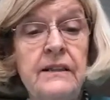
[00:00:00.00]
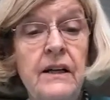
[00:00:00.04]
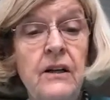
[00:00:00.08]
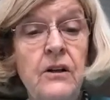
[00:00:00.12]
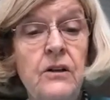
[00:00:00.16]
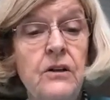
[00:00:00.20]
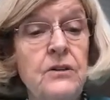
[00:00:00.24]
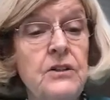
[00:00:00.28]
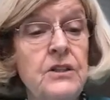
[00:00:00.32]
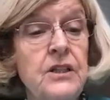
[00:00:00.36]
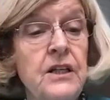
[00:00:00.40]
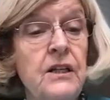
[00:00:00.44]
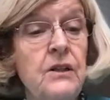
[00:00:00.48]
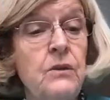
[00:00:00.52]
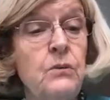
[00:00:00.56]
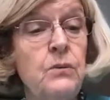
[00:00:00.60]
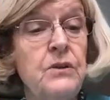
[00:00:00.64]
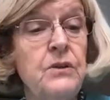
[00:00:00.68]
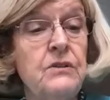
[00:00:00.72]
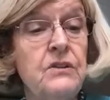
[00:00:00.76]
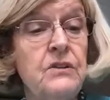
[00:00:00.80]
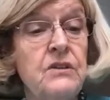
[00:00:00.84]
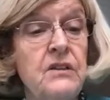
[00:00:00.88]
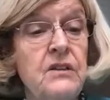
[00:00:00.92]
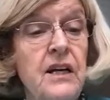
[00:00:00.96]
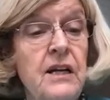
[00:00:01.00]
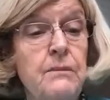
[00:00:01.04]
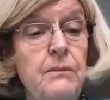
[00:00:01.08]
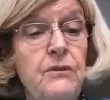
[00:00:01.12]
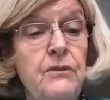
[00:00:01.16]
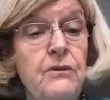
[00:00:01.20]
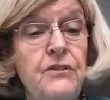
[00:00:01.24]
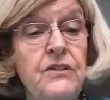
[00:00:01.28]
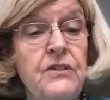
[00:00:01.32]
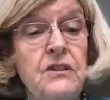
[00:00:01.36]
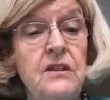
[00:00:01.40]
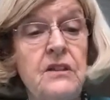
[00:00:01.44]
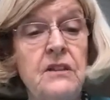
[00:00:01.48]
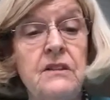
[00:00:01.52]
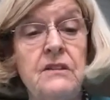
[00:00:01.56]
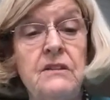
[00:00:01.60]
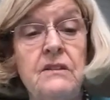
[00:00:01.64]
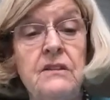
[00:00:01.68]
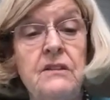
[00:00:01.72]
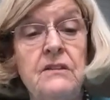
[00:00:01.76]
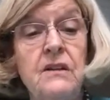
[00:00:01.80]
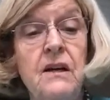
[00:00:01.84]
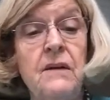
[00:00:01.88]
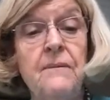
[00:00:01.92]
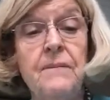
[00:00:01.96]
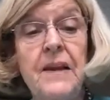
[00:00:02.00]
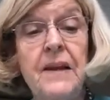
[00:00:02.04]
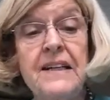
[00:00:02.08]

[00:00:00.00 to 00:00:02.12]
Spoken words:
hotel with disabled facilities,